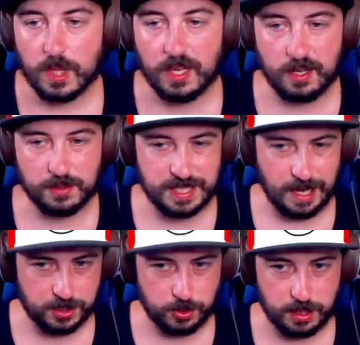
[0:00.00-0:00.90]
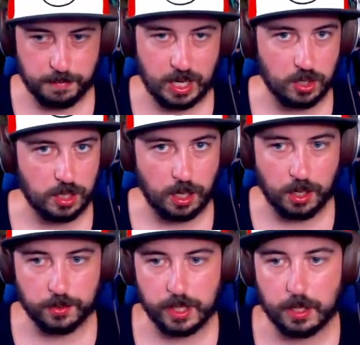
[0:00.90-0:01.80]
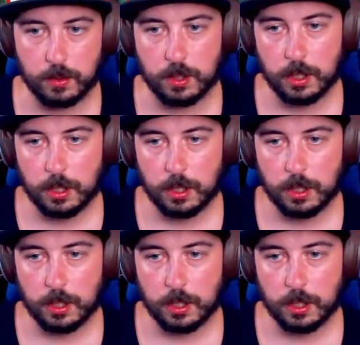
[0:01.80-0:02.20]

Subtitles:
And it was down between a mare and an onryo.